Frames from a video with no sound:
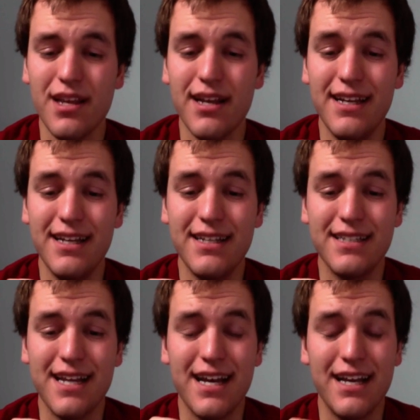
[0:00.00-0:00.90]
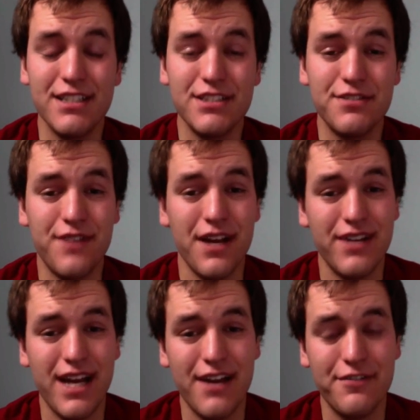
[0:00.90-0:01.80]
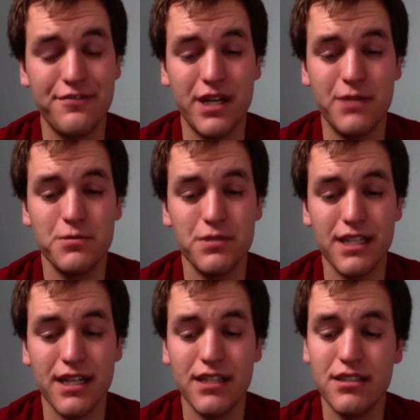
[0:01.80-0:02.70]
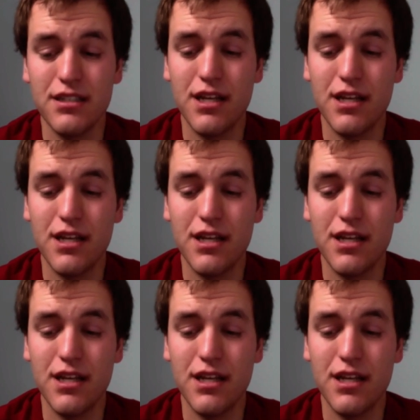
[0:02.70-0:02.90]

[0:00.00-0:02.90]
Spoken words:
It has 5.5 frames per second,